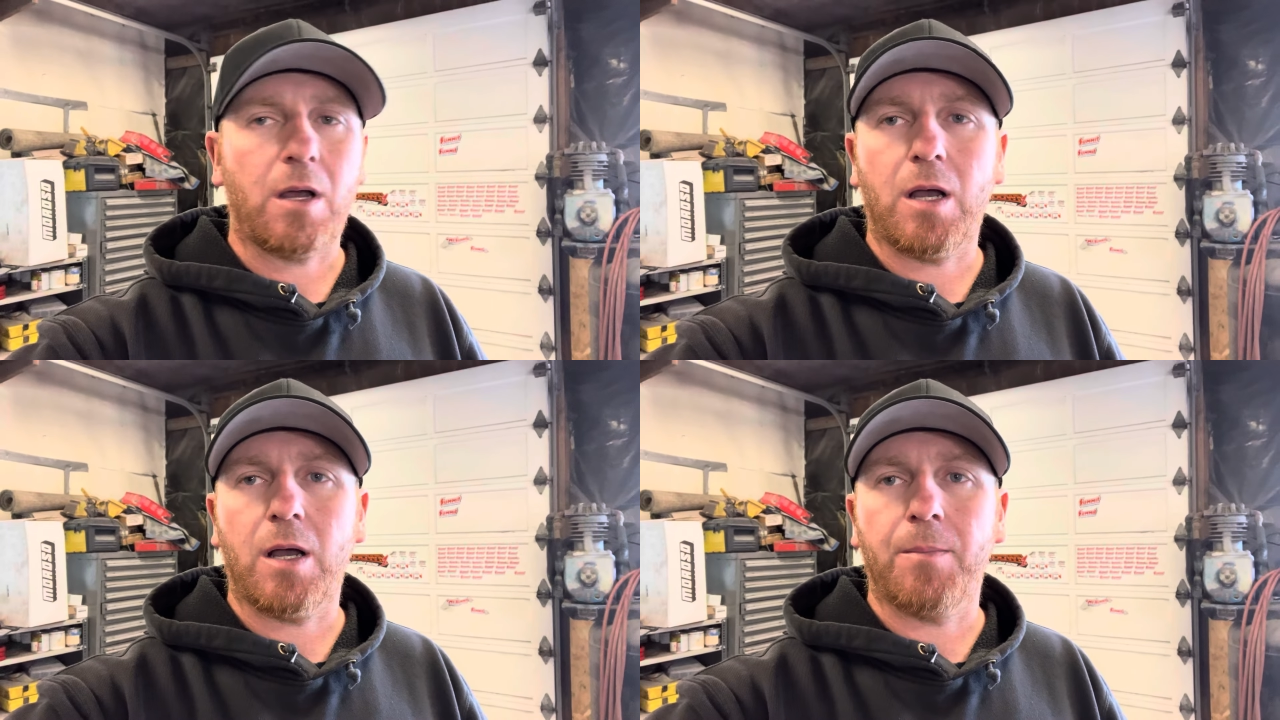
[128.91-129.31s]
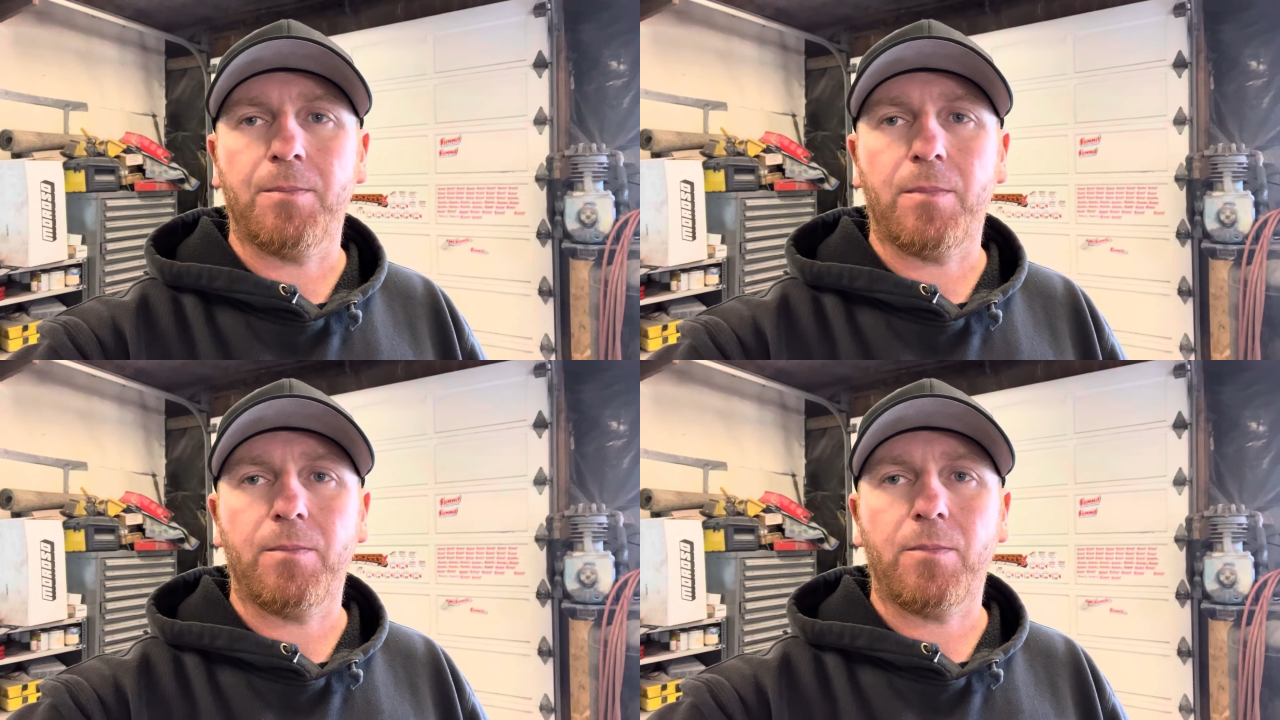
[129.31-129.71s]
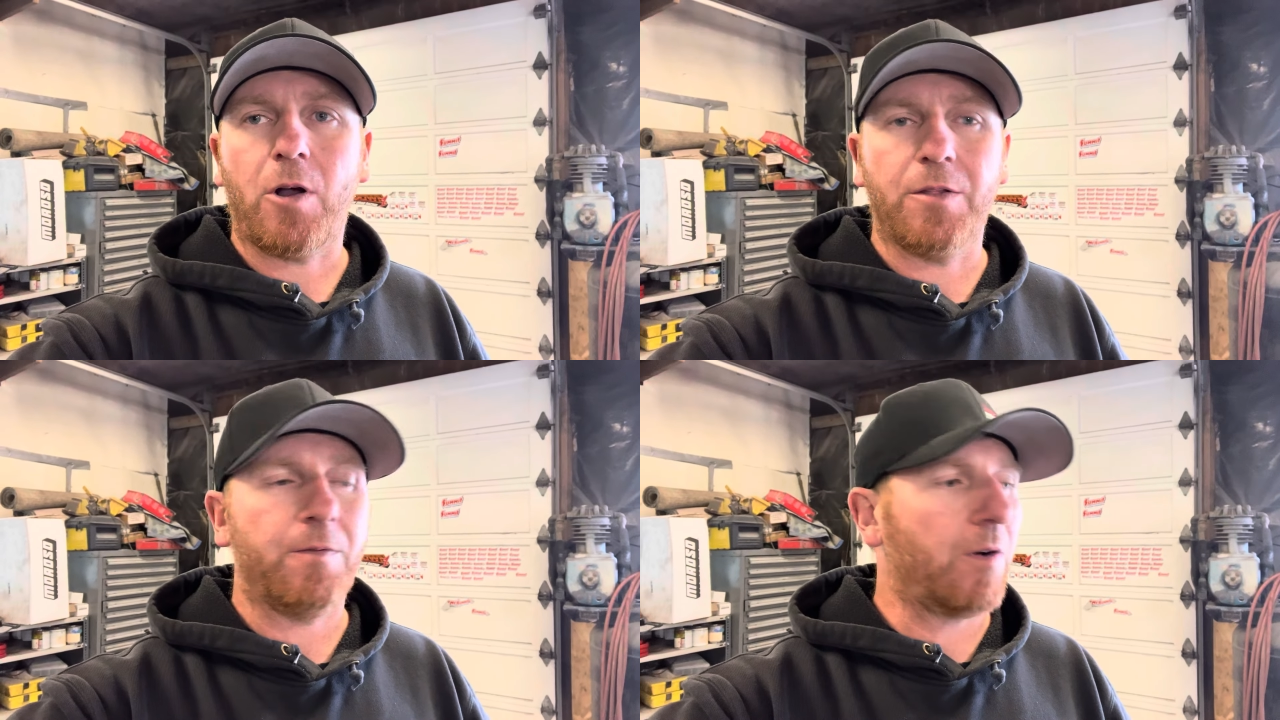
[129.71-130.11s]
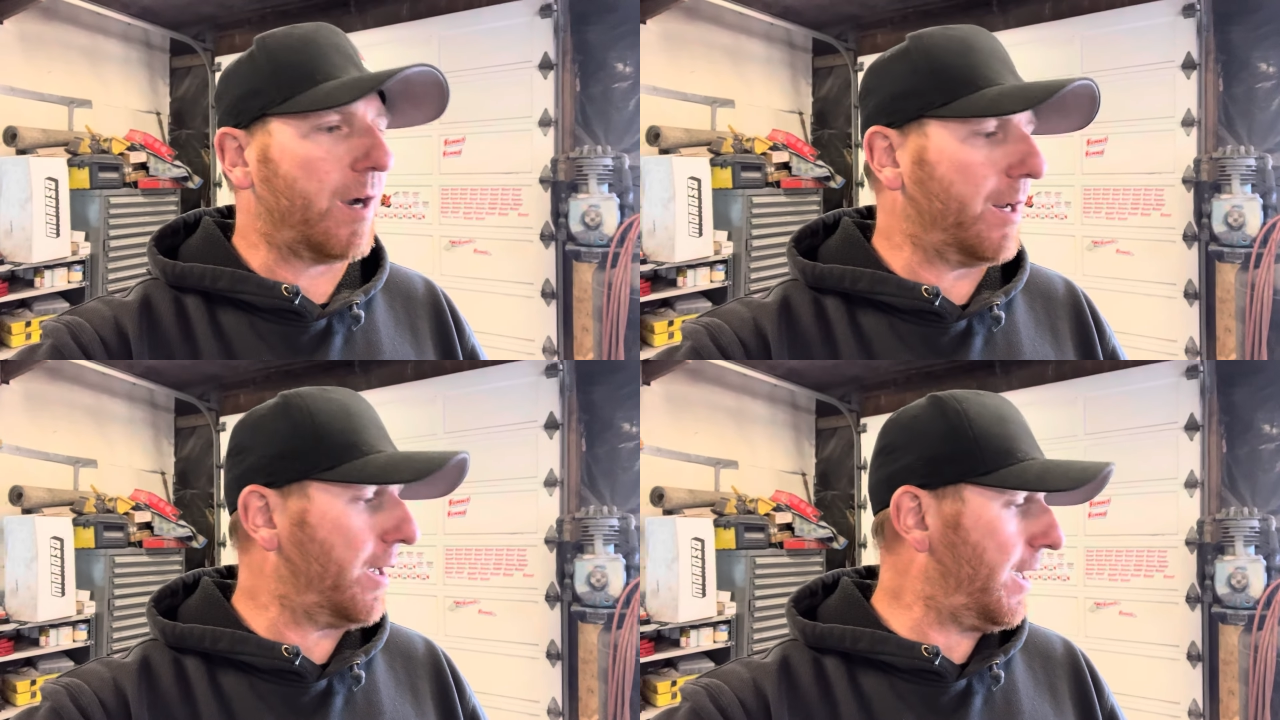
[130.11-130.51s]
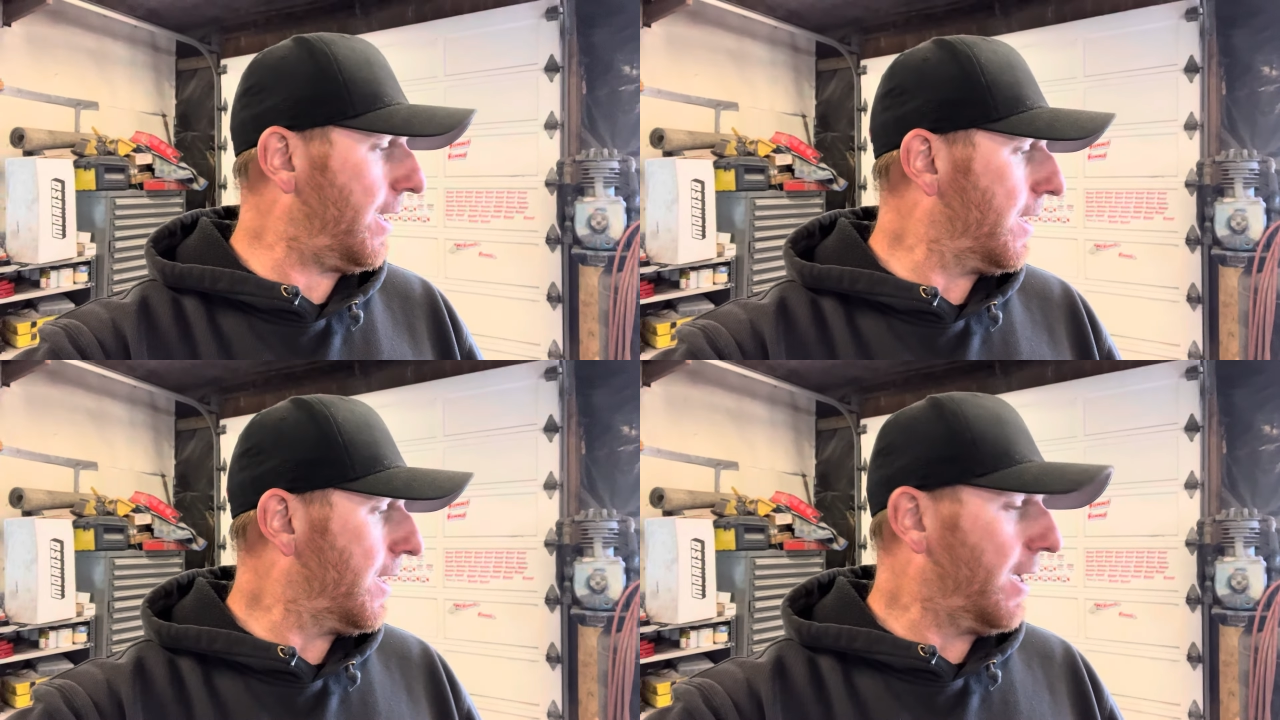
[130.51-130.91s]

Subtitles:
on the Friday night.